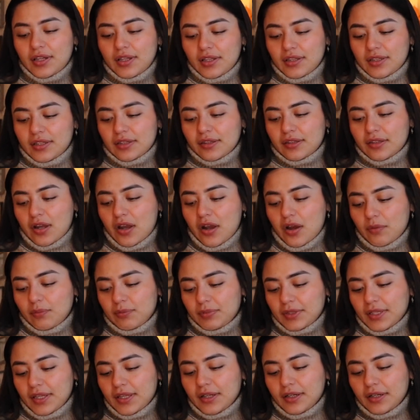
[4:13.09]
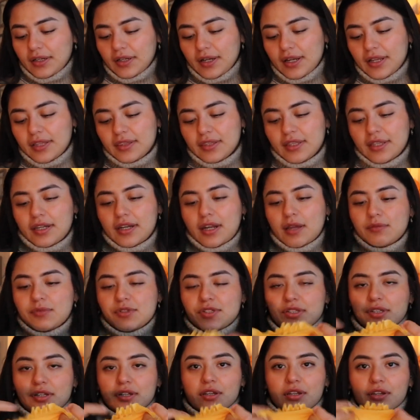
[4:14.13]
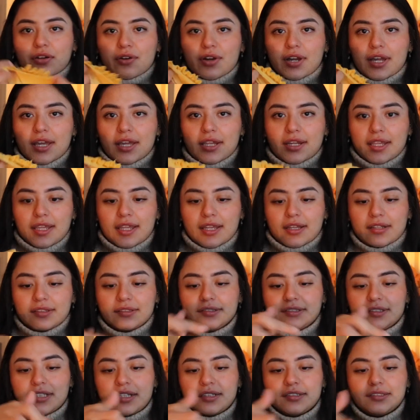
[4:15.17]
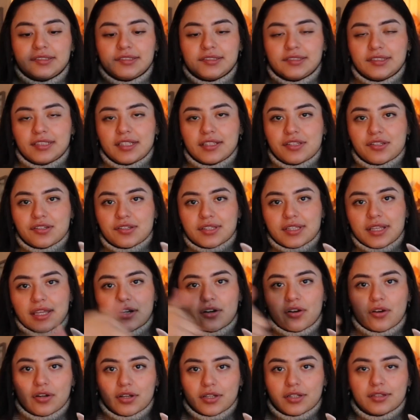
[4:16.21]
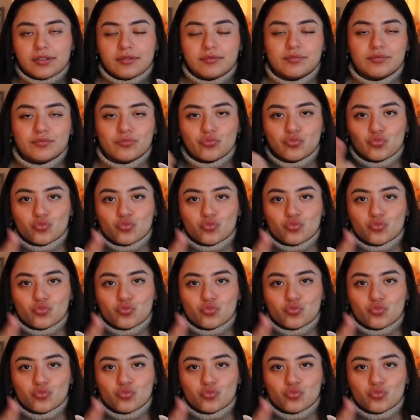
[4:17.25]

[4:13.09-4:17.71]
the top layer, and then I'm just gonna go ahead and stitch that on.